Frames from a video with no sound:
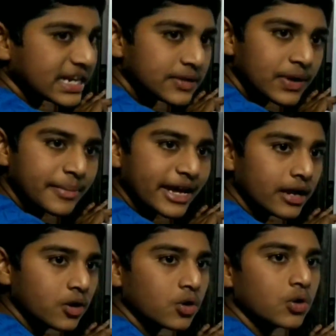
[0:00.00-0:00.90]
degrees will be
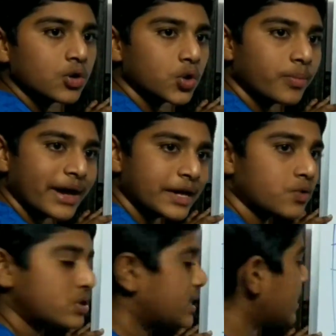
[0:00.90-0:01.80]
2 by
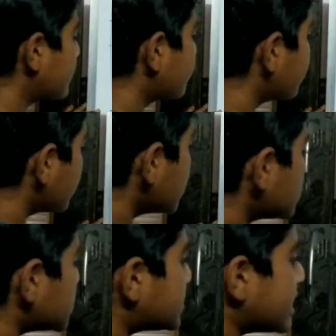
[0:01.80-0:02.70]
root 3.
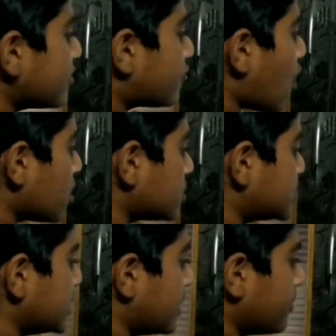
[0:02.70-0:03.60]
So same follows
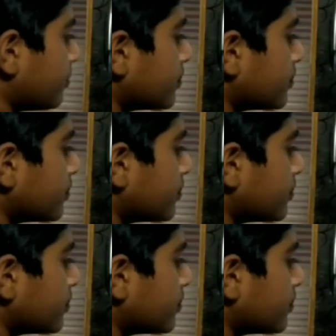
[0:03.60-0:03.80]
here.